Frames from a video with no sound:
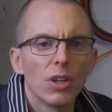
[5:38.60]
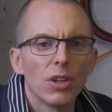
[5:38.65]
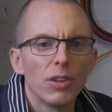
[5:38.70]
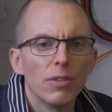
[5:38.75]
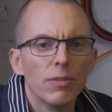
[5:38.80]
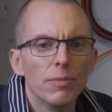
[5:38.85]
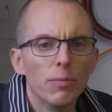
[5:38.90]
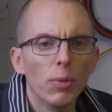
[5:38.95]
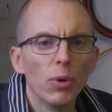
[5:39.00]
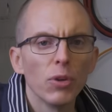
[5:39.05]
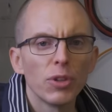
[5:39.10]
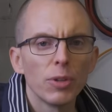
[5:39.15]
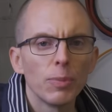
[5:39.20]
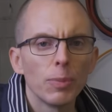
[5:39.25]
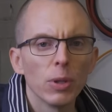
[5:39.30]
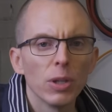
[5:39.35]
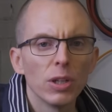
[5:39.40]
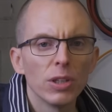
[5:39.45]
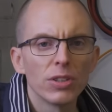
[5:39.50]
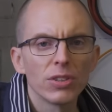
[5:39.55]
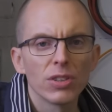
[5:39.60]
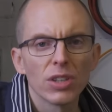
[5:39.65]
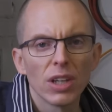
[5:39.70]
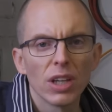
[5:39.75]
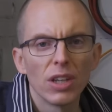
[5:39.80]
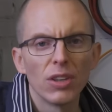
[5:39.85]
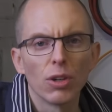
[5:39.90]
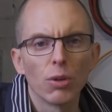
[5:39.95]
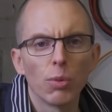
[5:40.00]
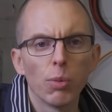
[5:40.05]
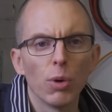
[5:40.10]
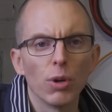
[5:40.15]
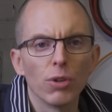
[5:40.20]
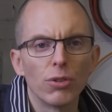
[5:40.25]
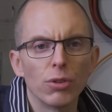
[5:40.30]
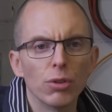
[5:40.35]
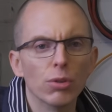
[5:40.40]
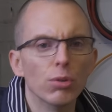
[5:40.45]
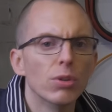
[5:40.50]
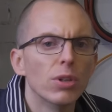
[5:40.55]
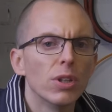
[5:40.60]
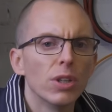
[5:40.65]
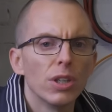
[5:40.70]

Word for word: the MultiPlus and the Quattro.